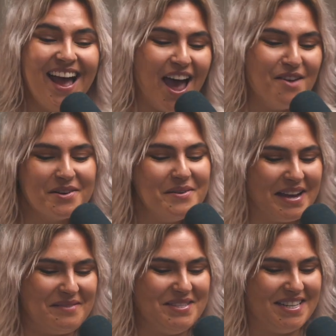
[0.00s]
Every week
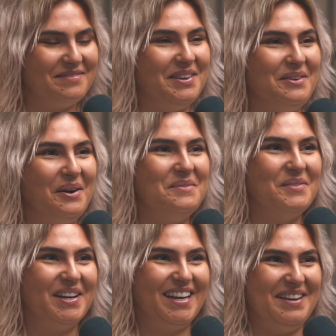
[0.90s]
I'm just giving you
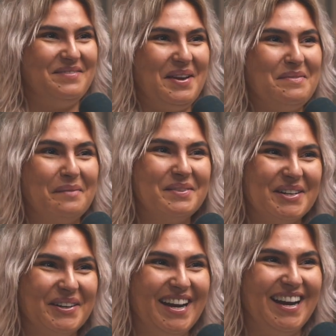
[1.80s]
homework now, babe. I'm sorry.